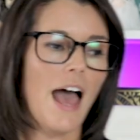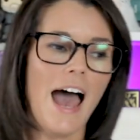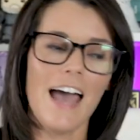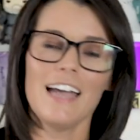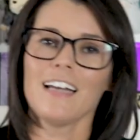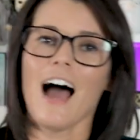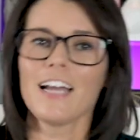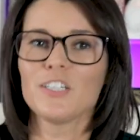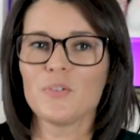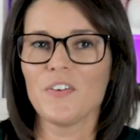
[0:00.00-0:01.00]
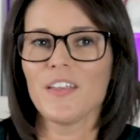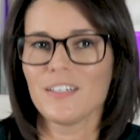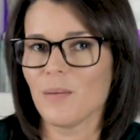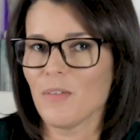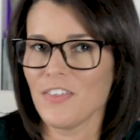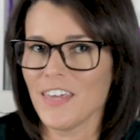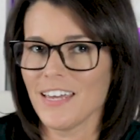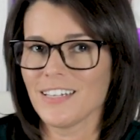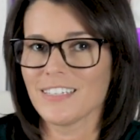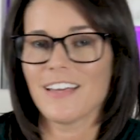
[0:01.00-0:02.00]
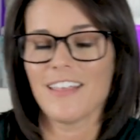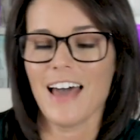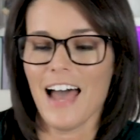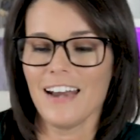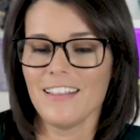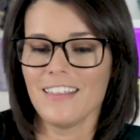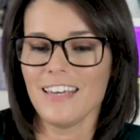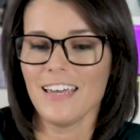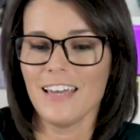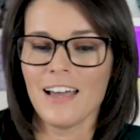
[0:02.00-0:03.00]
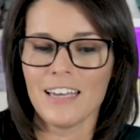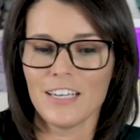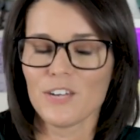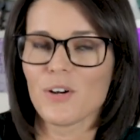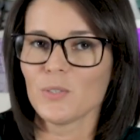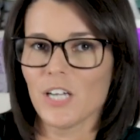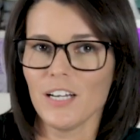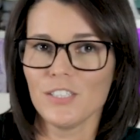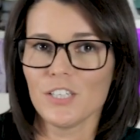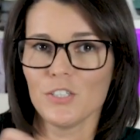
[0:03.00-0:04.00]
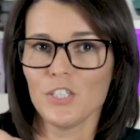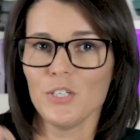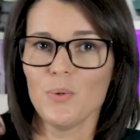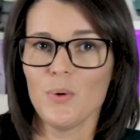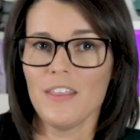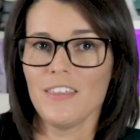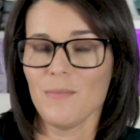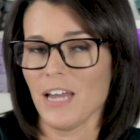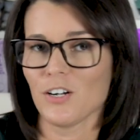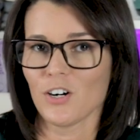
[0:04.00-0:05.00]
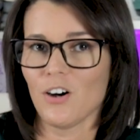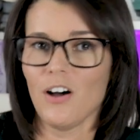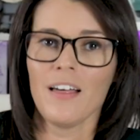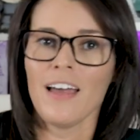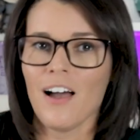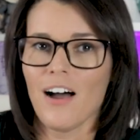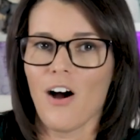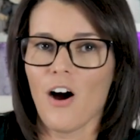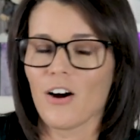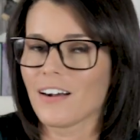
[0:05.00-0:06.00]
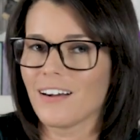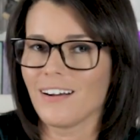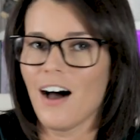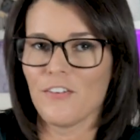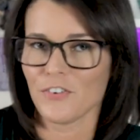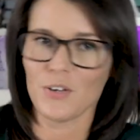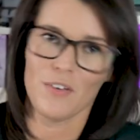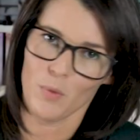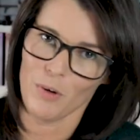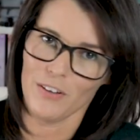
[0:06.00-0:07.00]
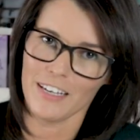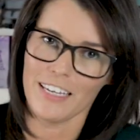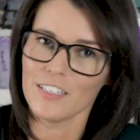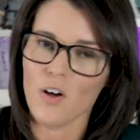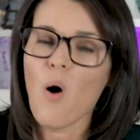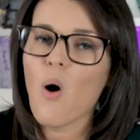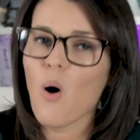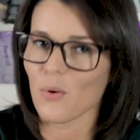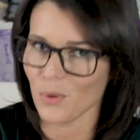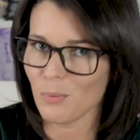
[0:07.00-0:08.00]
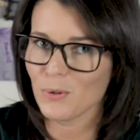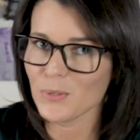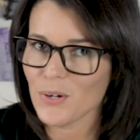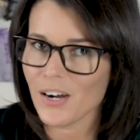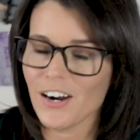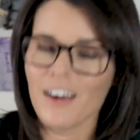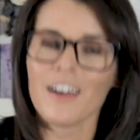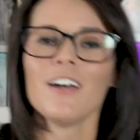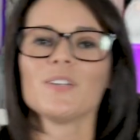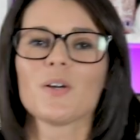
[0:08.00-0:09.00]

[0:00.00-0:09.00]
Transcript: And I just feel like some of the things that the hero does to the main girl are unforgivable. Like, he's horrible to her.